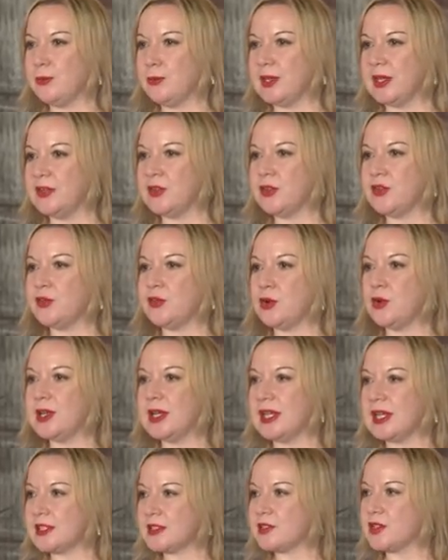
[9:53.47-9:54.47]
being
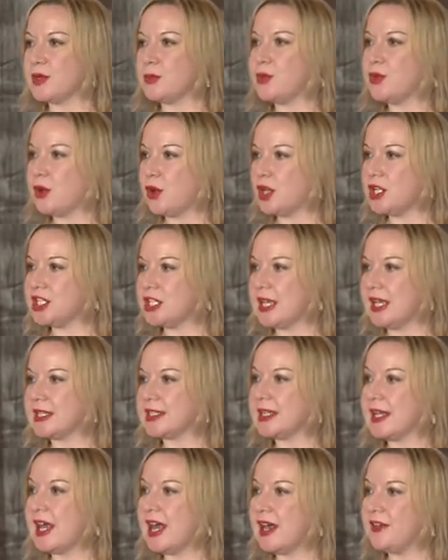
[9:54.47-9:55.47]
thrown into a project
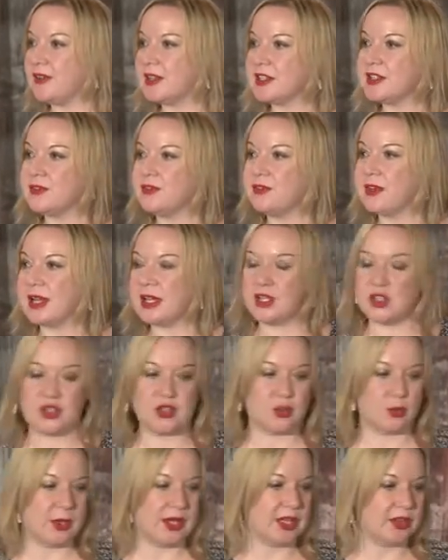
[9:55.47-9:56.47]
and having to find
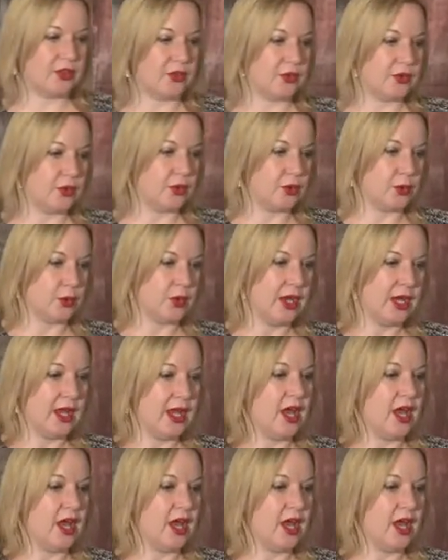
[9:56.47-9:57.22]
your way through,